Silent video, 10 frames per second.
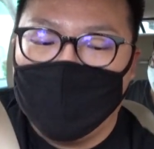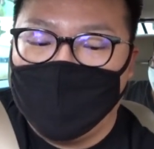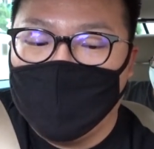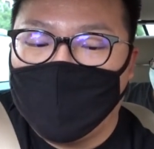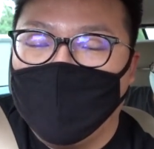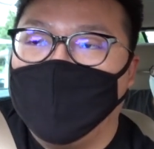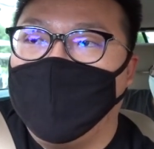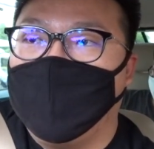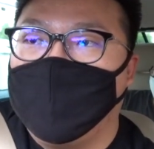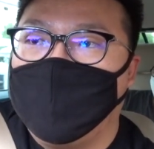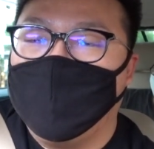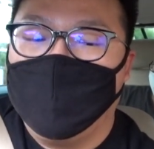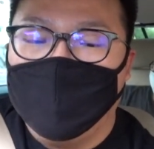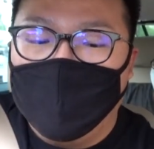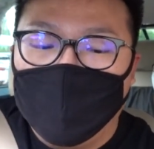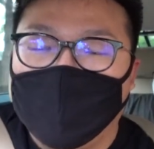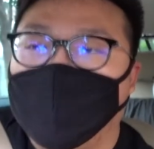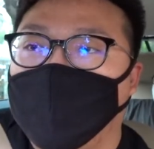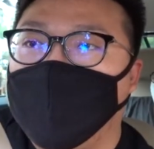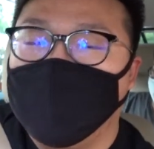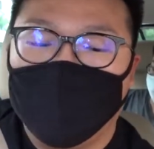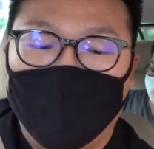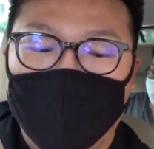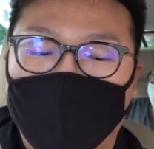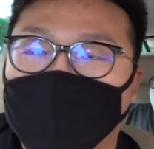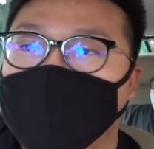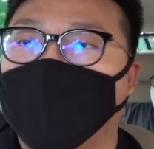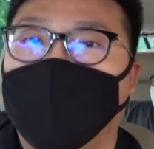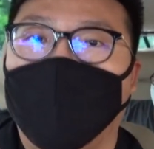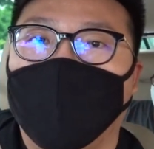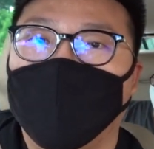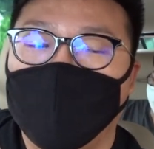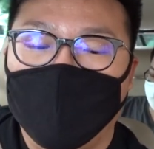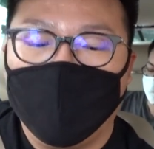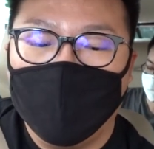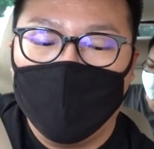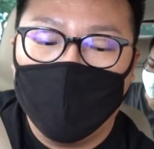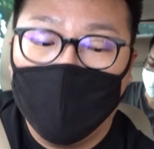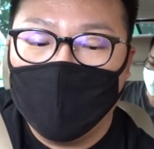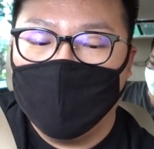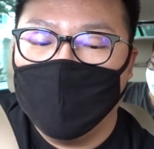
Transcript: it's just going to be, you know, during this 1 hour spotlight hour event or not